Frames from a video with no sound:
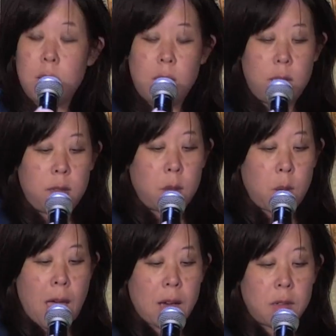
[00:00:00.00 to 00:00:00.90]
so
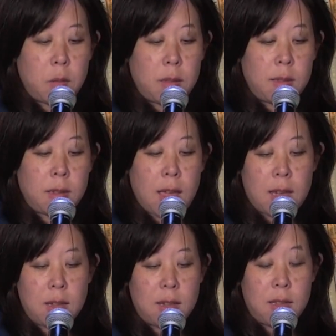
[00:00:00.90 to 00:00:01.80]
activists
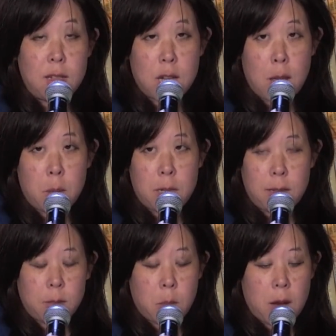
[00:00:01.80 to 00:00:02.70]
cited the
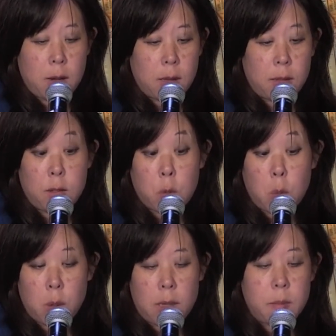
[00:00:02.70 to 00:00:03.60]
Japanese-American
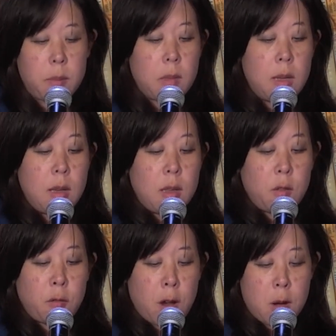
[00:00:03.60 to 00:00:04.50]
story. The
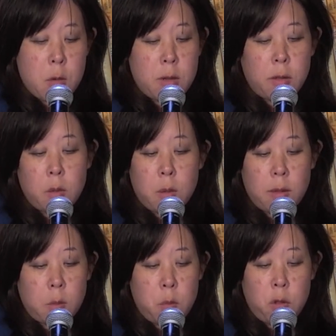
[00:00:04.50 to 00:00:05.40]
farmers who
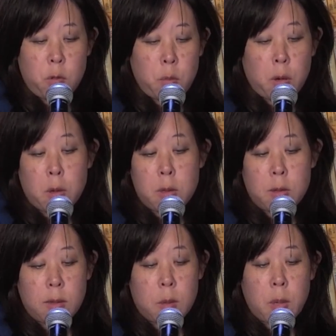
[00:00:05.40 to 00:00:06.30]
once moved
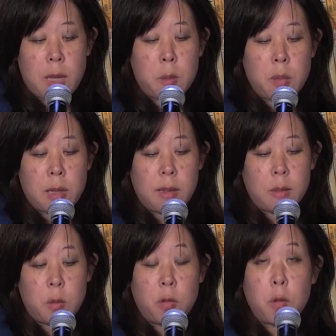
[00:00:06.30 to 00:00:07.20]
produce at Pike
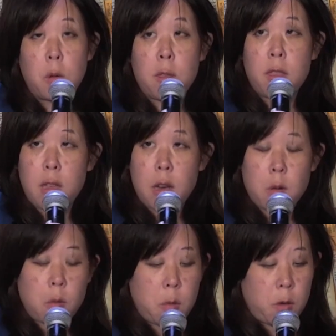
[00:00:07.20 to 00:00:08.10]
Place before
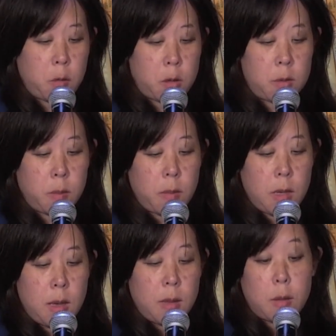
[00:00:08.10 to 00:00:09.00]
their removal,
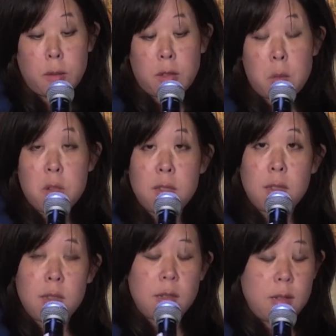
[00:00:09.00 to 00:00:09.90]
though some
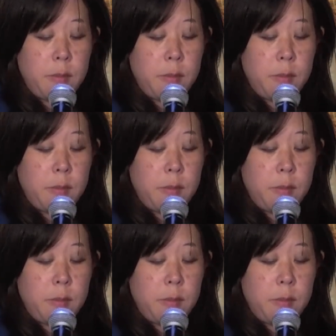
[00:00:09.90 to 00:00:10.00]
resisted.